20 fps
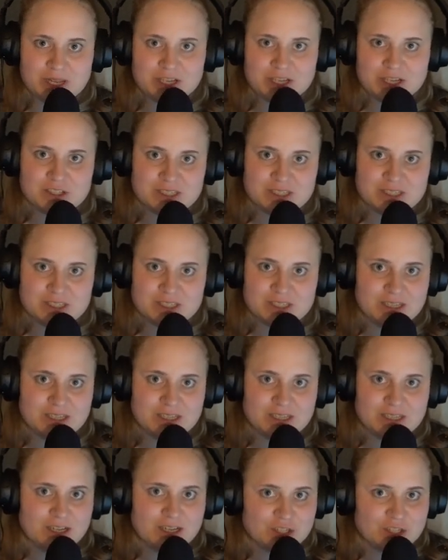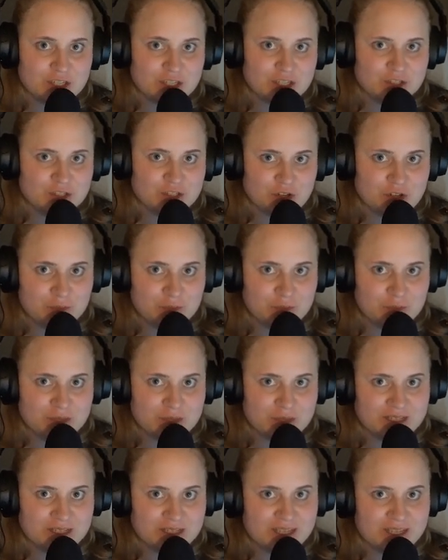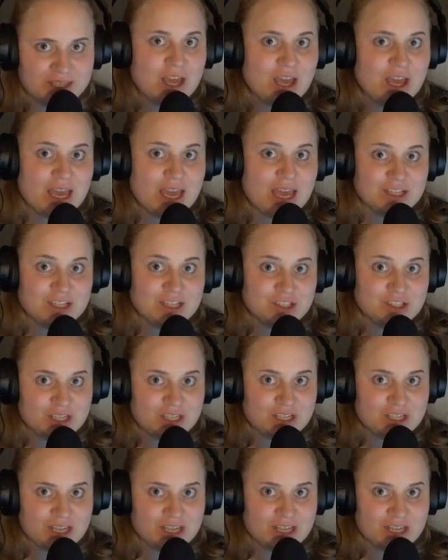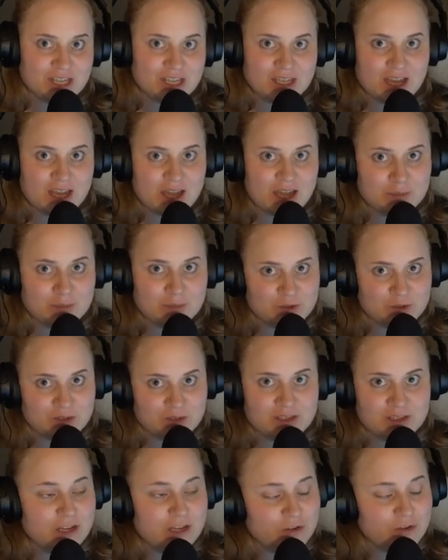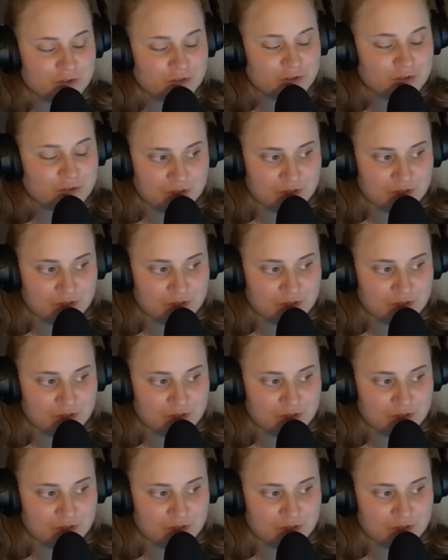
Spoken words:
And today I'm doing an English review of Alligatoah,